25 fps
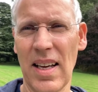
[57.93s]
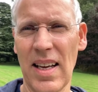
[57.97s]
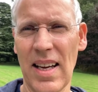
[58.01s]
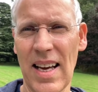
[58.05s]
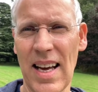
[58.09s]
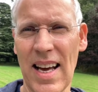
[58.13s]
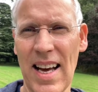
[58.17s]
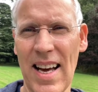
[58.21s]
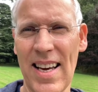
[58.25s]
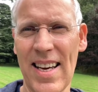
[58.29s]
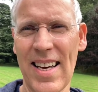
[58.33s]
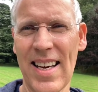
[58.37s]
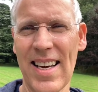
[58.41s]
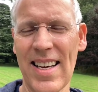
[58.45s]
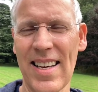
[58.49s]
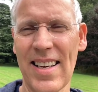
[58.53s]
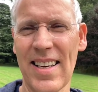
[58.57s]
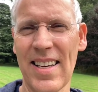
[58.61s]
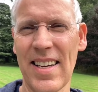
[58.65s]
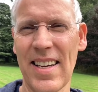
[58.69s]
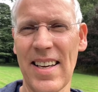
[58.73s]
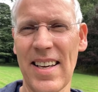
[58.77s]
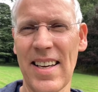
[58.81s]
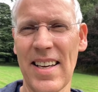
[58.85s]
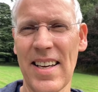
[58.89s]
Hi,
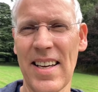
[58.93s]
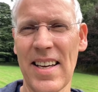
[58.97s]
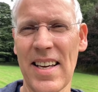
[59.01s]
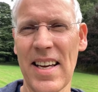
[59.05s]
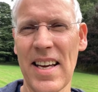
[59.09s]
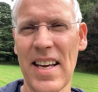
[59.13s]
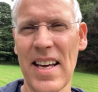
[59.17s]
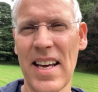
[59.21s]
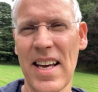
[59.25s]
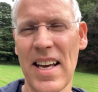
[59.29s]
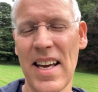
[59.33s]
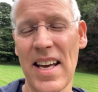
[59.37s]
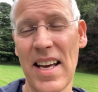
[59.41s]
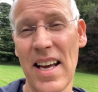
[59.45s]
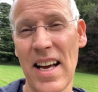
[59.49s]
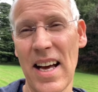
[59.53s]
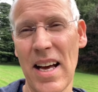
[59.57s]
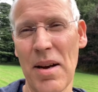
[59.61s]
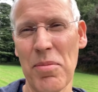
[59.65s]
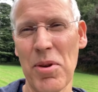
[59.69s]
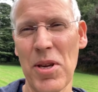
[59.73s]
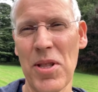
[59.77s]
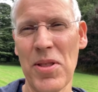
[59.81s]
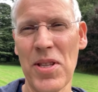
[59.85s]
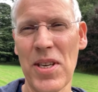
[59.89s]

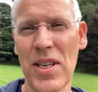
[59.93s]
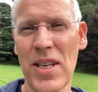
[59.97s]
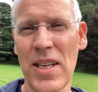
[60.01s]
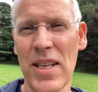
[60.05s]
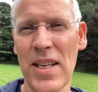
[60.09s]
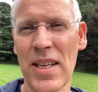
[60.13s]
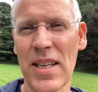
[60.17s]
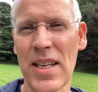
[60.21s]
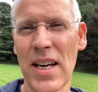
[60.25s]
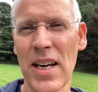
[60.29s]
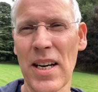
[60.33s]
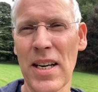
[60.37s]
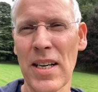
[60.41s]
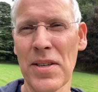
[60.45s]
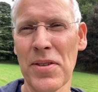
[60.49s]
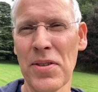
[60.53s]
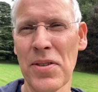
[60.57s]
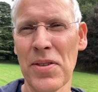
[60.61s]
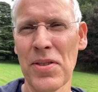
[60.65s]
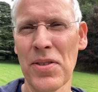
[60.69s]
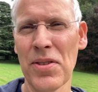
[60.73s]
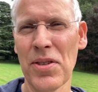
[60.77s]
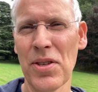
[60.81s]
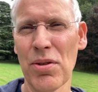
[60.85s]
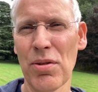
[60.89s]
I'm in the
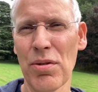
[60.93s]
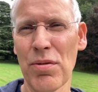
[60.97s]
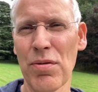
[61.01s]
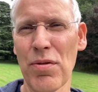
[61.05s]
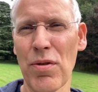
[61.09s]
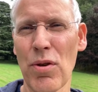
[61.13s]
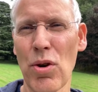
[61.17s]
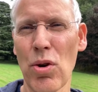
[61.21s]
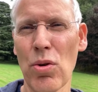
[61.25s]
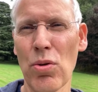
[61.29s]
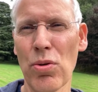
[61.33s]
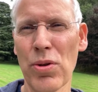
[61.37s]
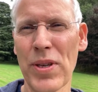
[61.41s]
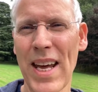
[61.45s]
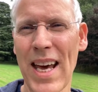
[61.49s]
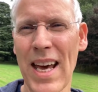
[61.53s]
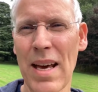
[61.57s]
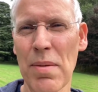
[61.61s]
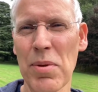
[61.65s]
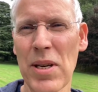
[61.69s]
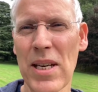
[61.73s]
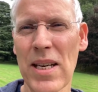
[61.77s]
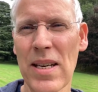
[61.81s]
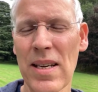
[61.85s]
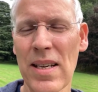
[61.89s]
gardens of Laund
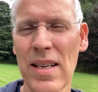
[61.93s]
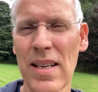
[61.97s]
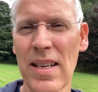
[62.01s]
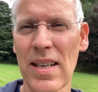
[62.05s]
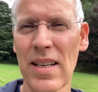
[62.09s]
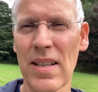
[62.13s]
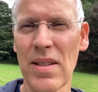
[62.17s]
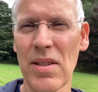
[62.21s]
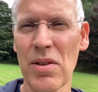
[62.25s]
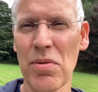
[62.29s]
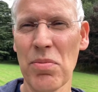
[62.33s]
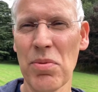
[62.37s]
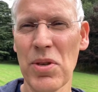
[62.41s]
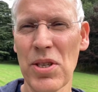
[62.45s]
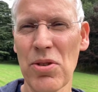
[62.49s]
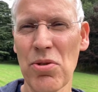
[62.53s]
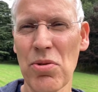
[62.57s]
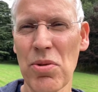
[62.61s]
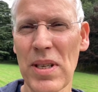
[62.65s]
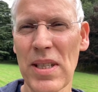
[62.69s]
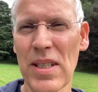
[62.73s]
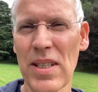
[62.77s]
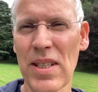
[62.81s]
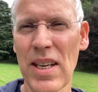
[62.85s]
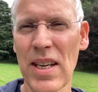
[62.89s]
Abbey, the
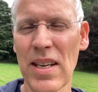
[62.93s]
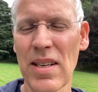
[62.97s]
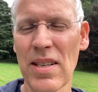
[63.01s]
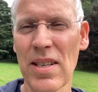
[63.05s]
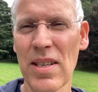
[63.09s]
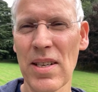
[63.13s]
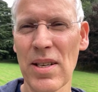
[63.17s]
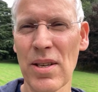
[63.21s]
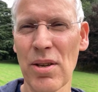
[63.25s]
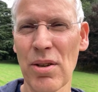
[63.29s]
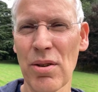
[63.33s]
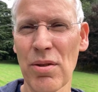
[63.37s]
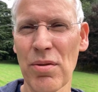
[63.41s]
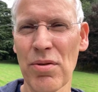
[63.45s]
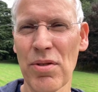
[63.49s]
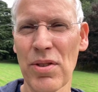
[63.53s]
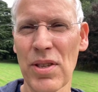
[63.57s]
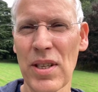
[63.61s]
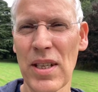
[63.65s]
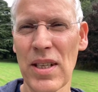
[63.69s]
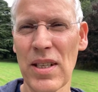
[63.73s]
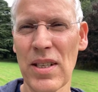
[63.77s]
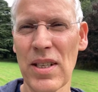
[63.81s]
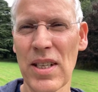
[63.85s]
retreat center of the